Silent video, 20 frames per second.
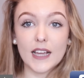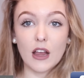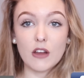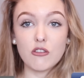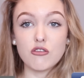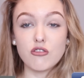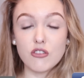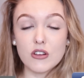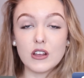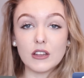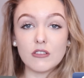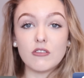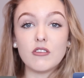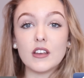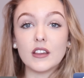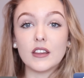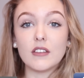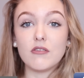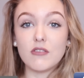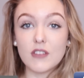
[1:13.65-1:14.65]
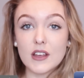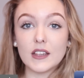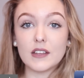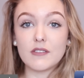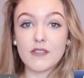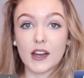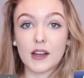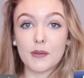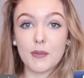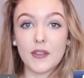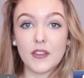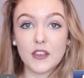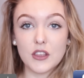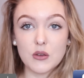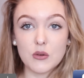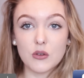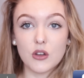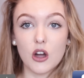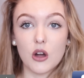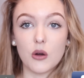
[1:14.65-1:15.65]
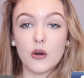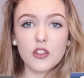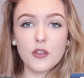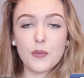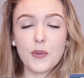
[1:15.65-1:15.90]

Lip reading: I really, really, really recommend that you go.